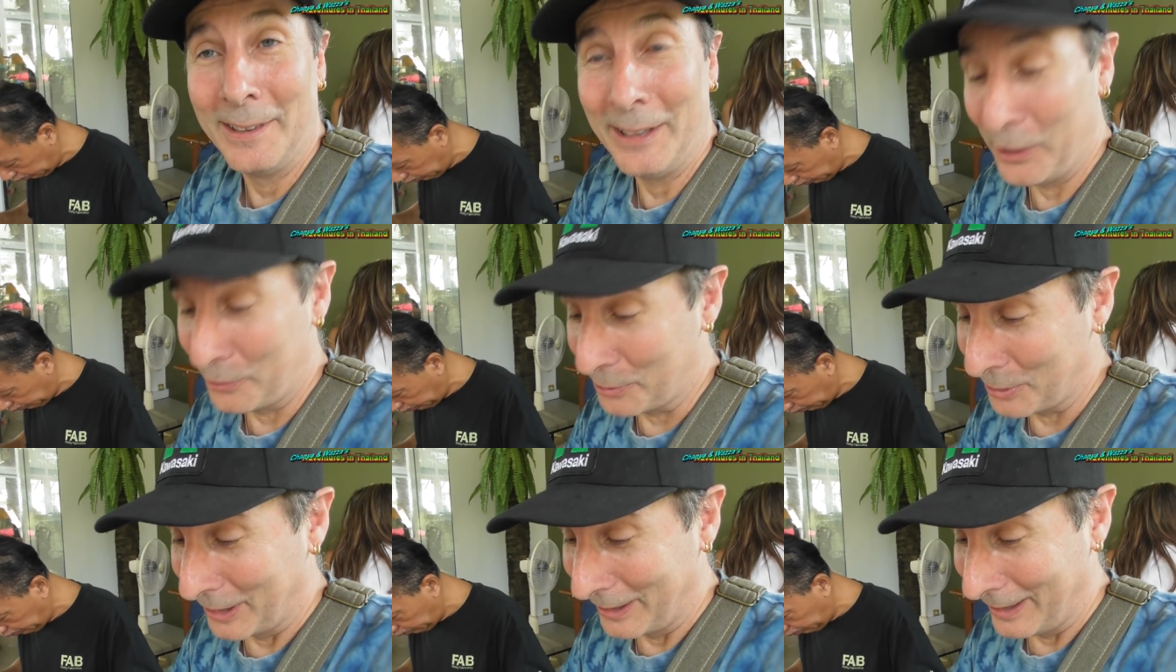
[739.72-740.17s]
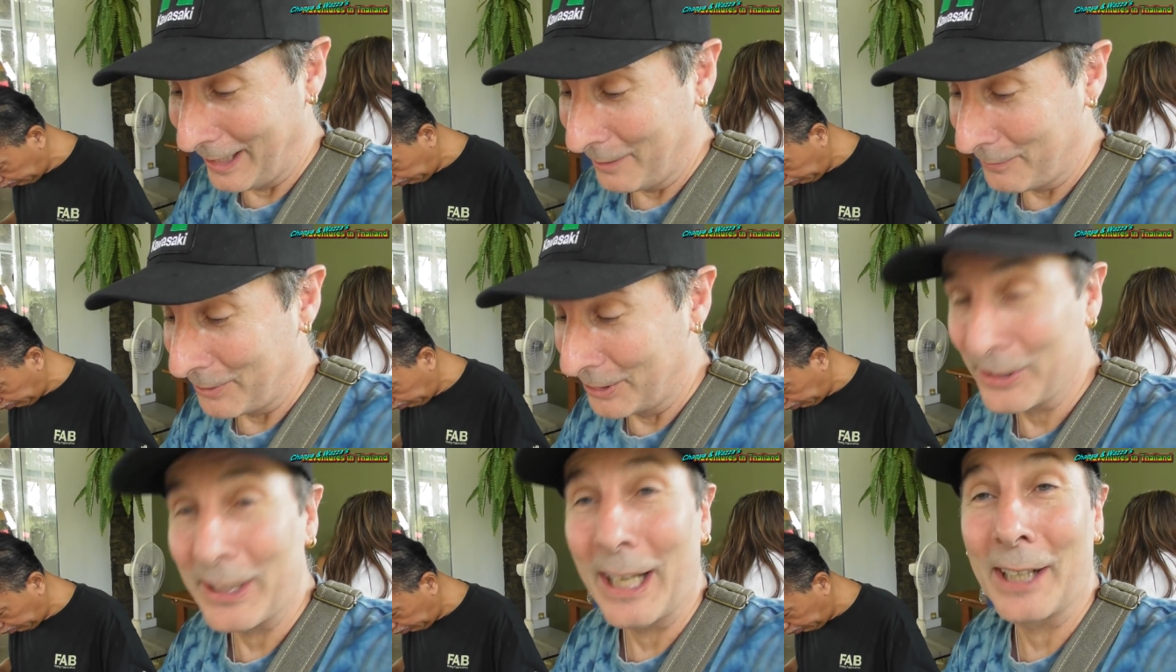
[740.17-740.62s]
interesting
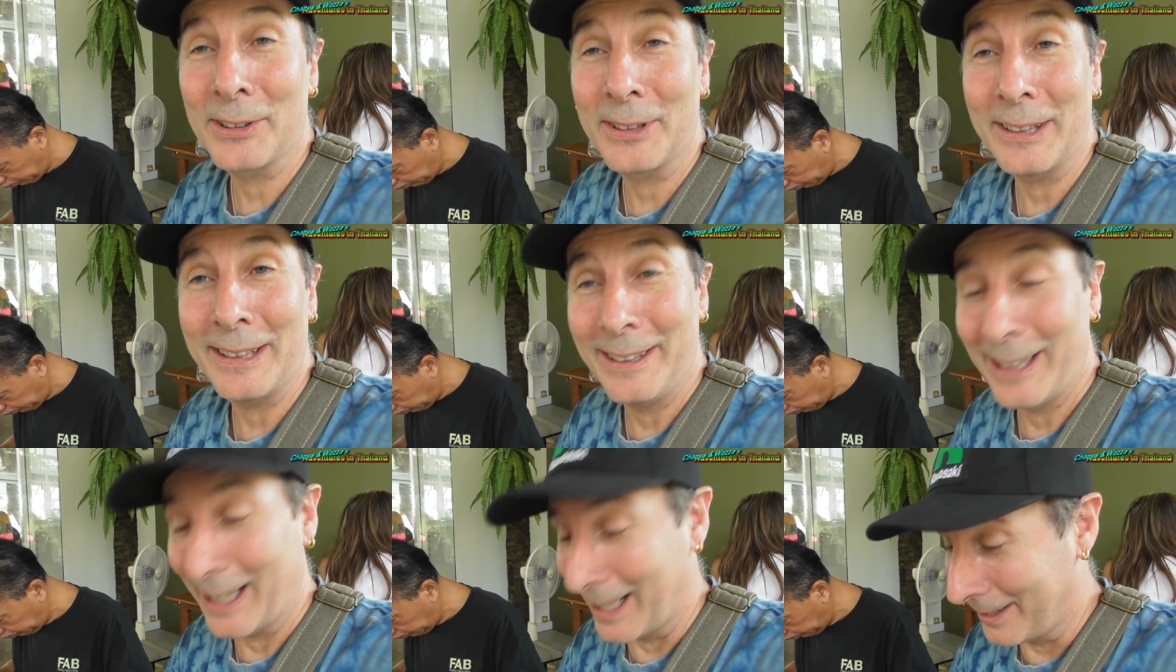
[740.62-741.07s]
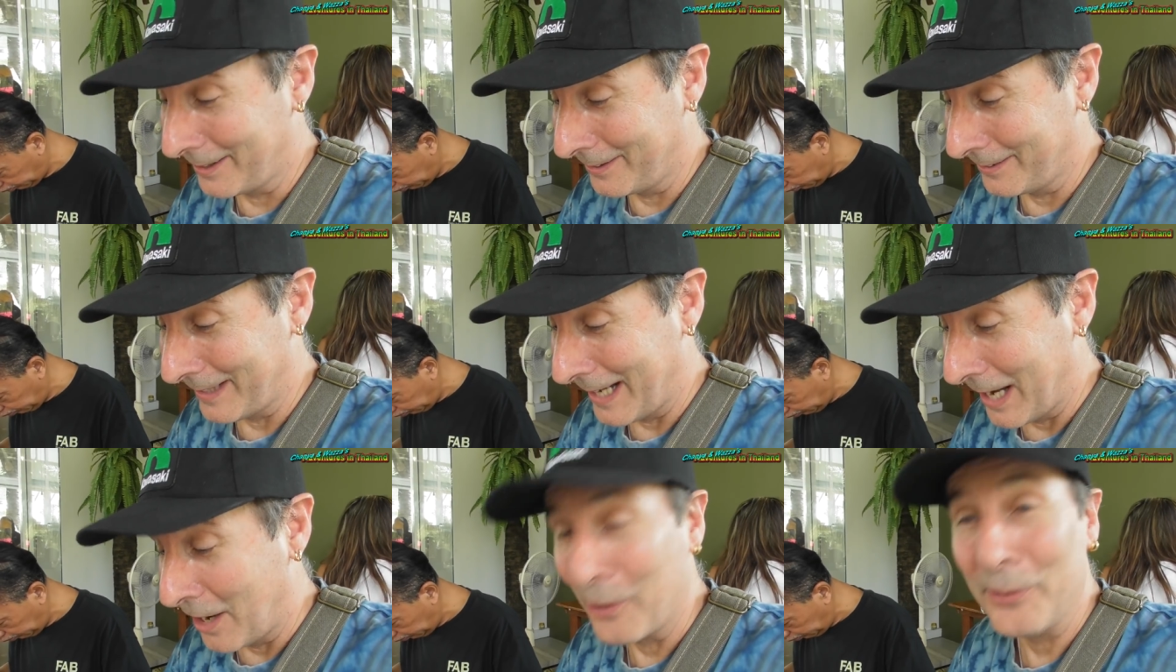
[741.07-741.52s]
enough, it's actually done
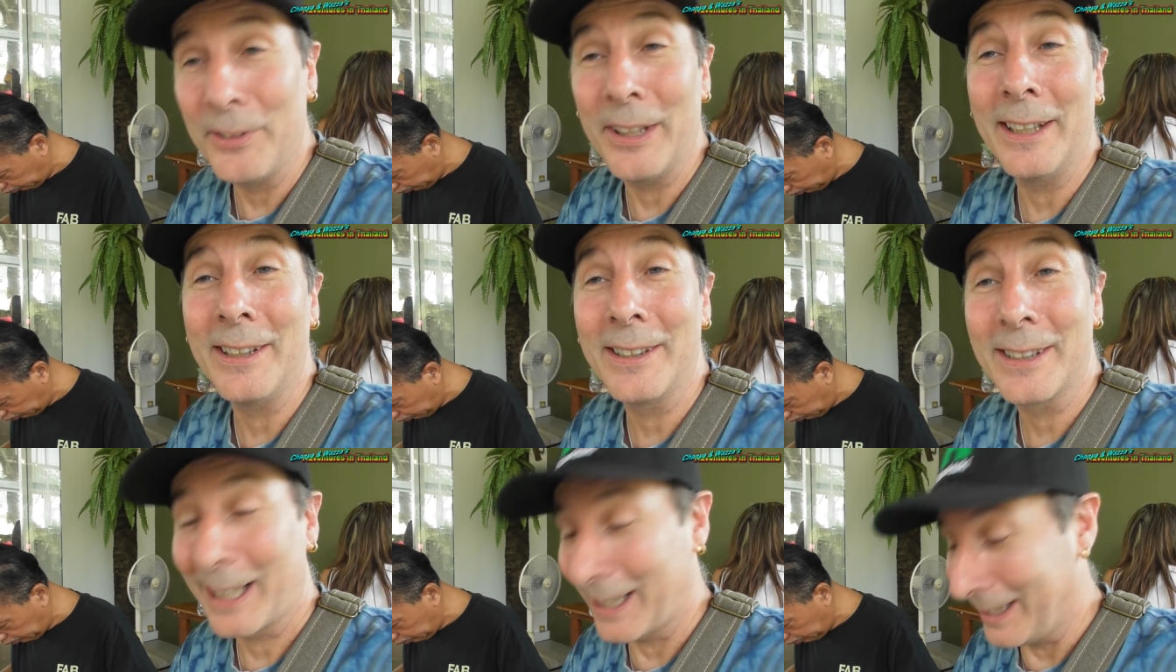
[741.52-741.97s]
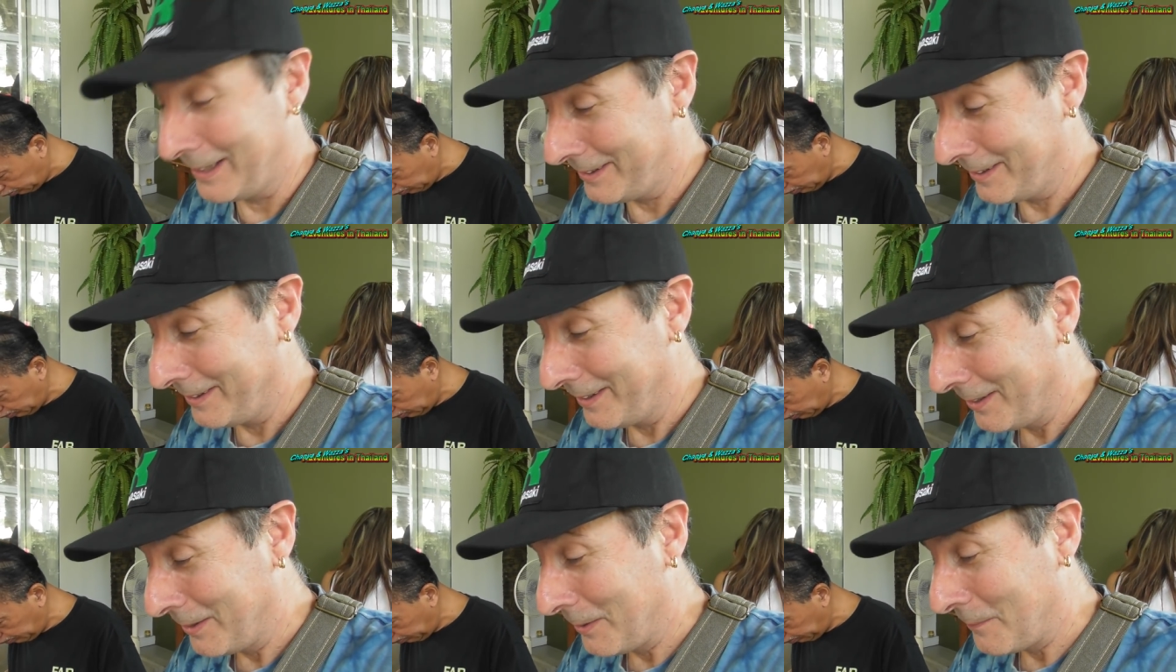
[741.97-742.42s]
al dente.
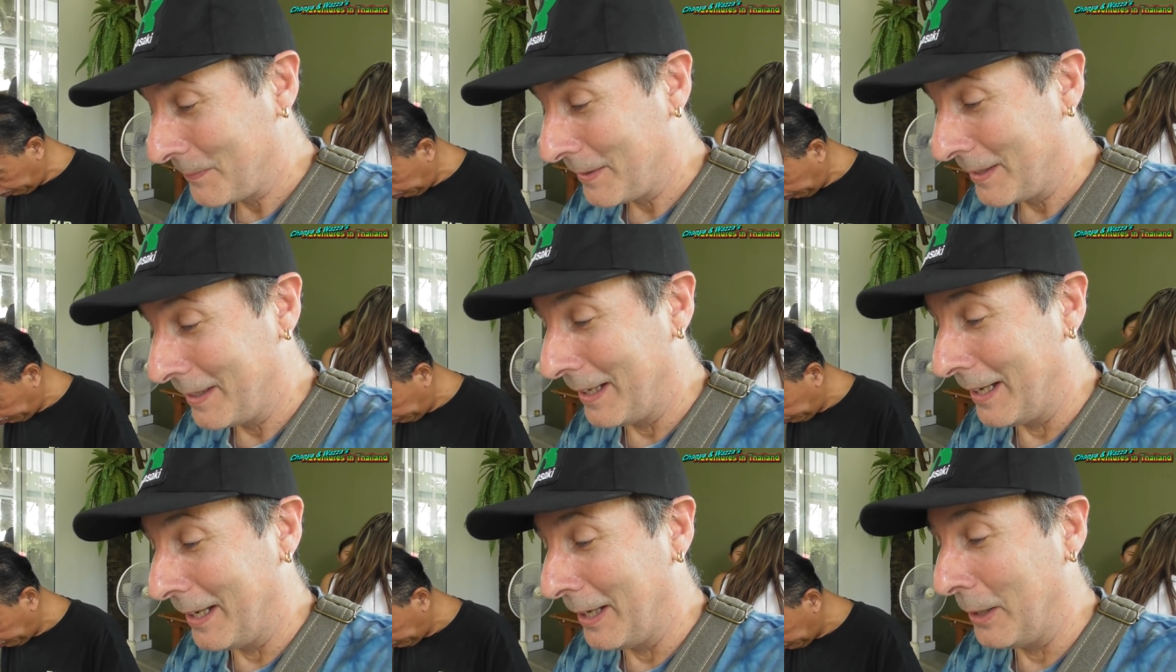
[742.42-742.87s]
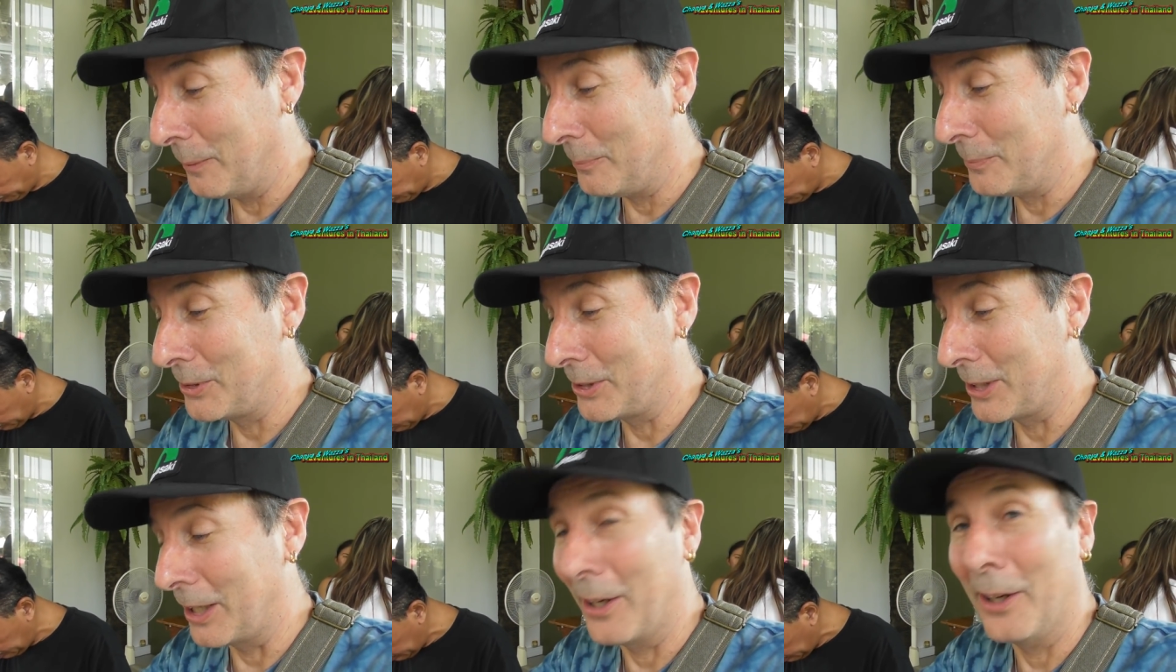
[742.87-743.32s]
Um,
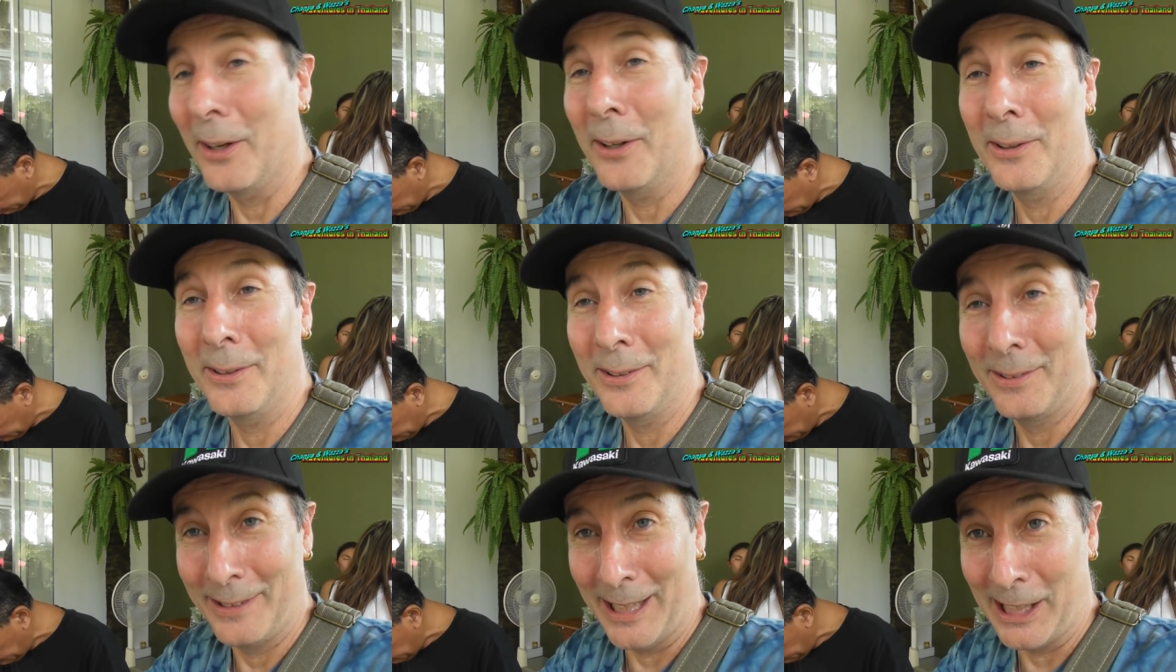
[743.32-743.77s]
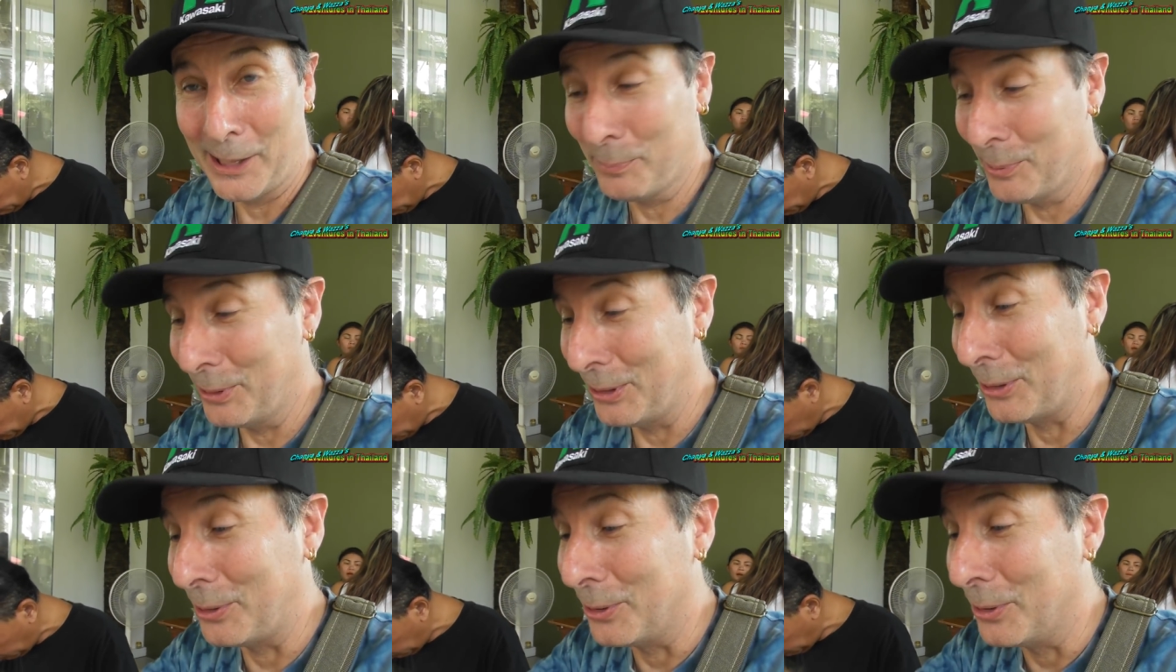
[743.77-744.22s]
so that's
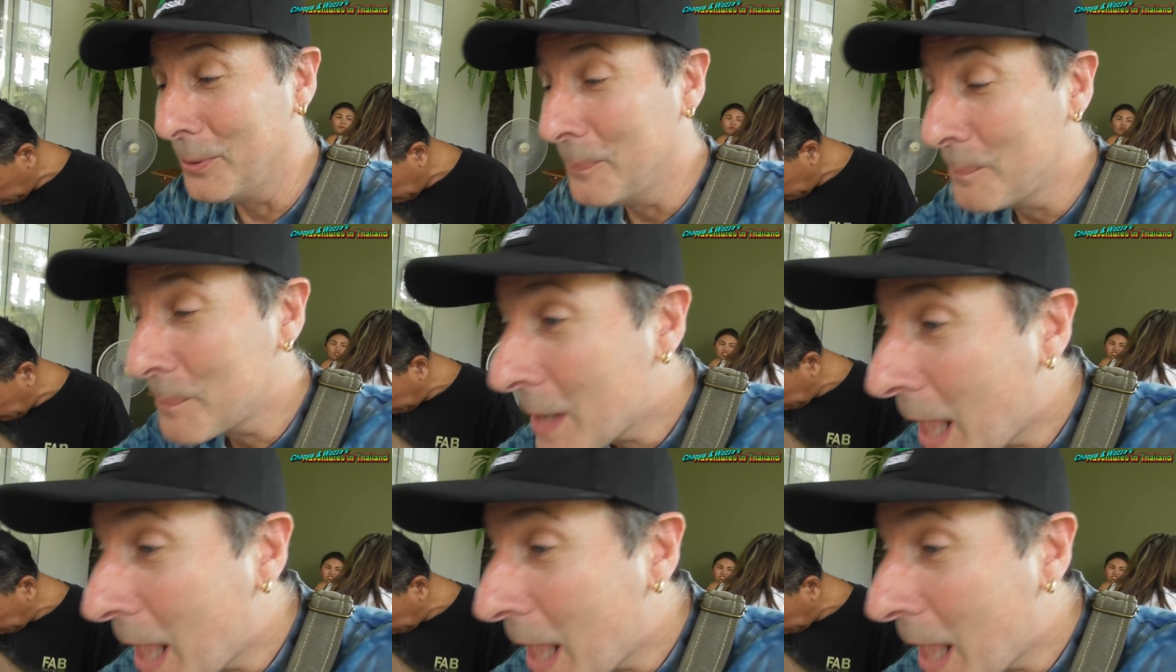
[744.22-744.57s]
pretty good.